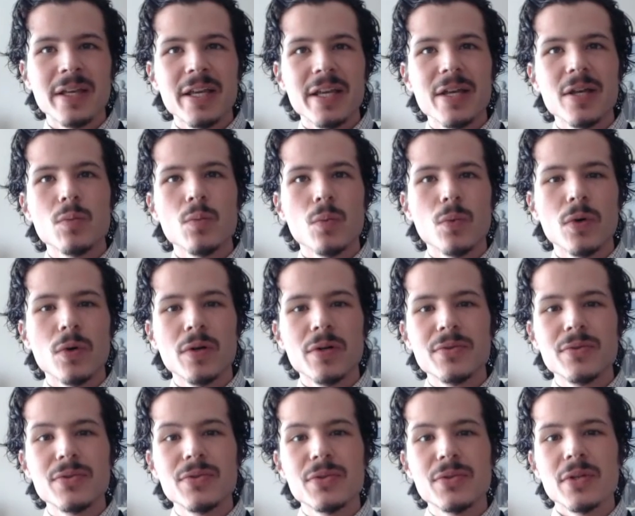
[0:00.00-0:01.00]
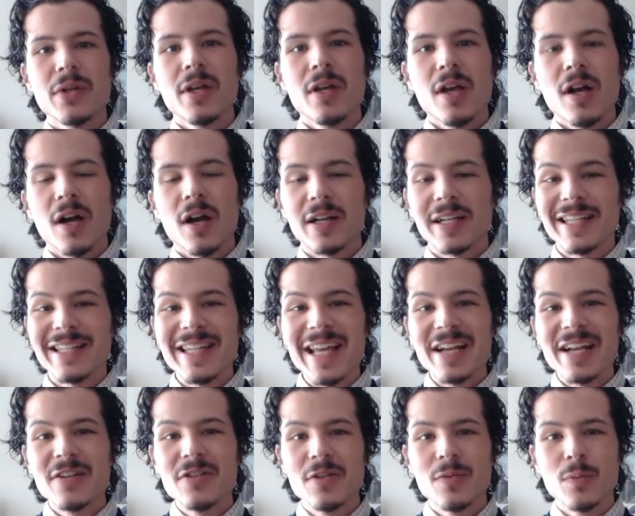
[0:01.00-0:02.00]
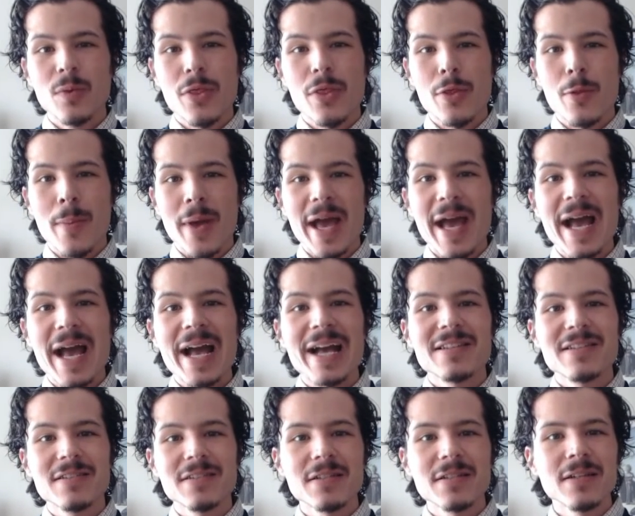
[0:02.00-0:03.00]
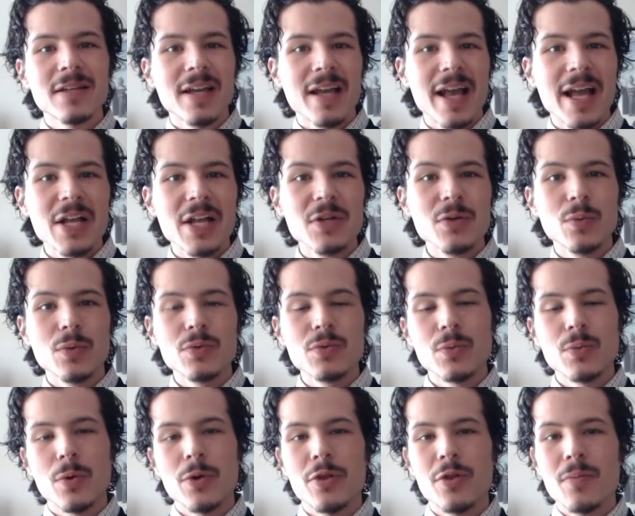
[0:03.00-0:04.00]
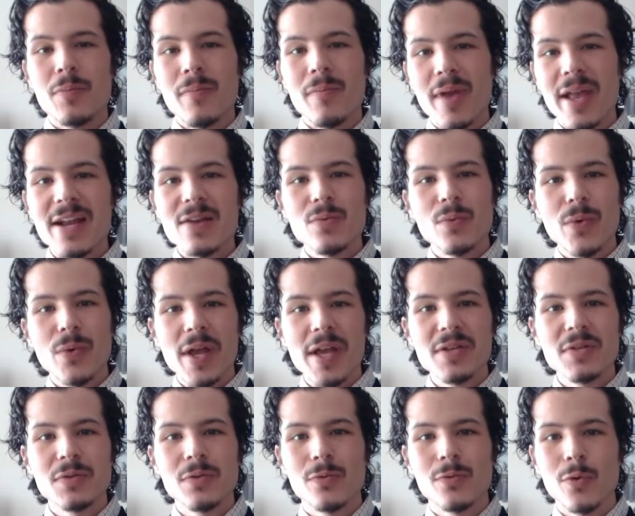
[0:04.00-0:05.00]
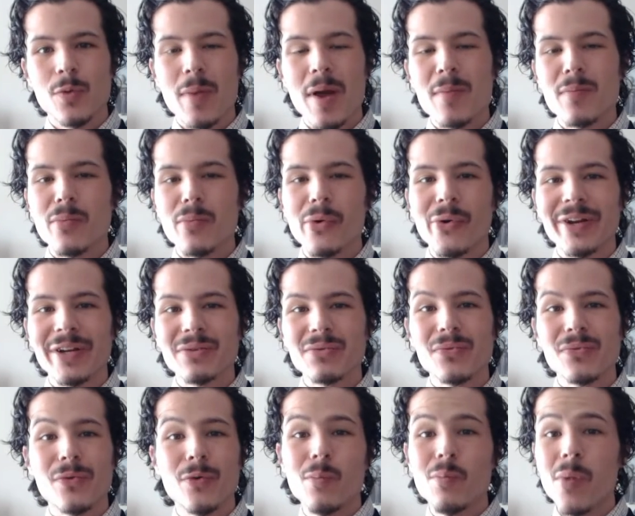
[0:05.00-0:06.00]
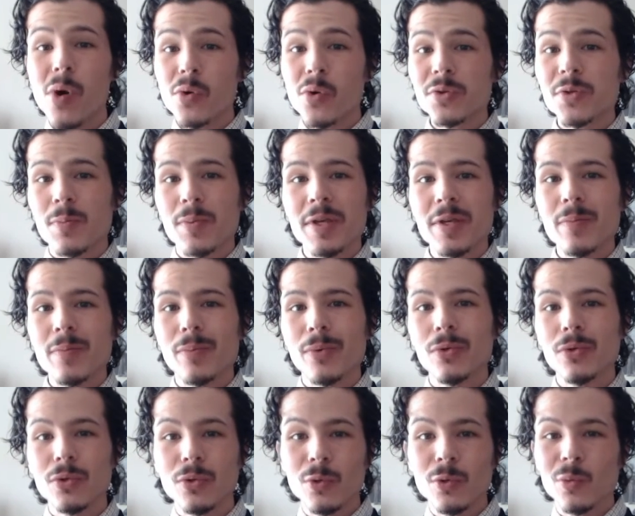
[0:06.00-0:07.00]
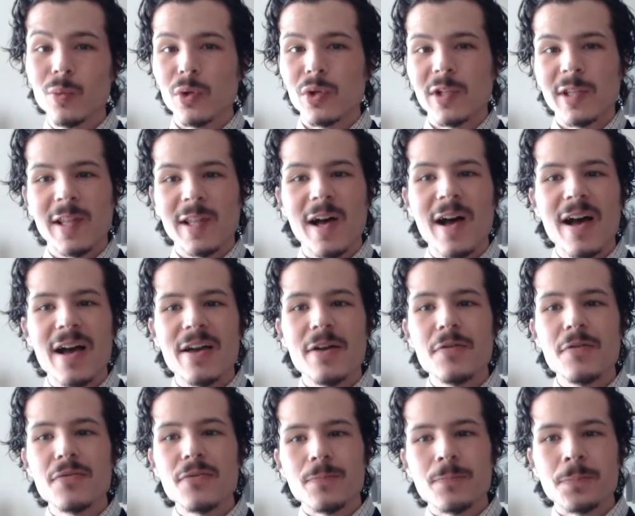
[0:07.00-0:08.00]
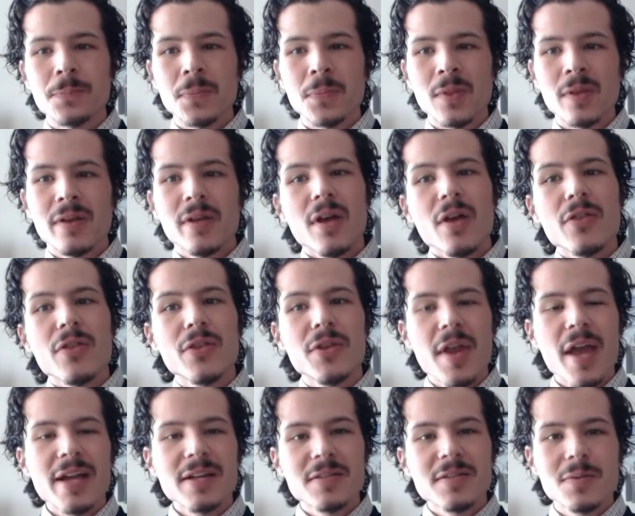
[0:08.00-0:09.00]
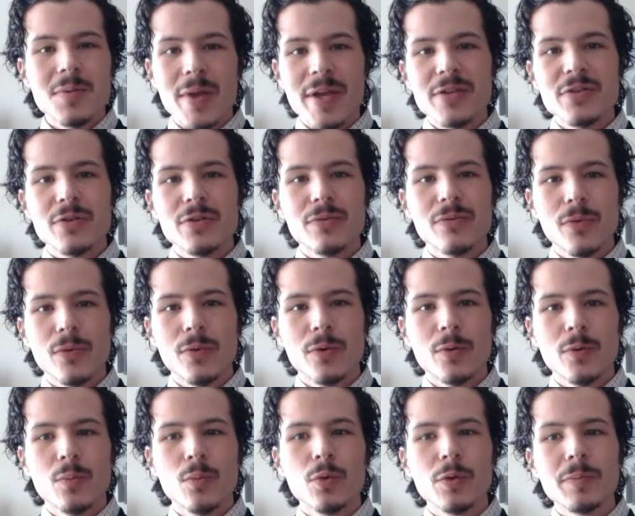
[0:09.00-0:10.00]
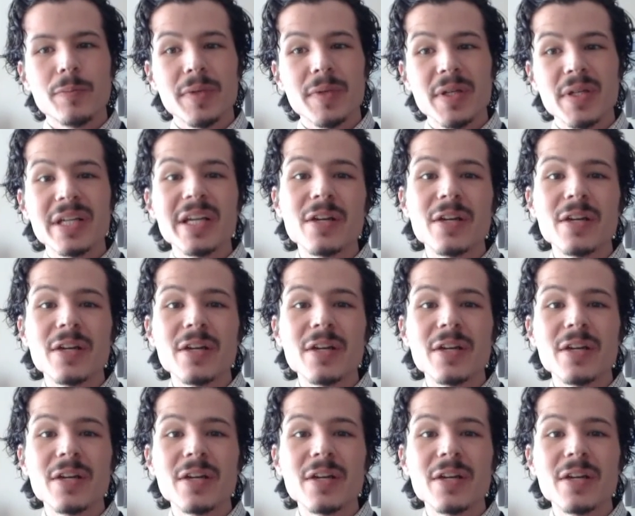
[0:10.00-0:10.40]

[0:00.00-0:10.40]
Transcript: It was a connection with the past, and it was one of the main ways of remembering for most people who were alive. The next major form would be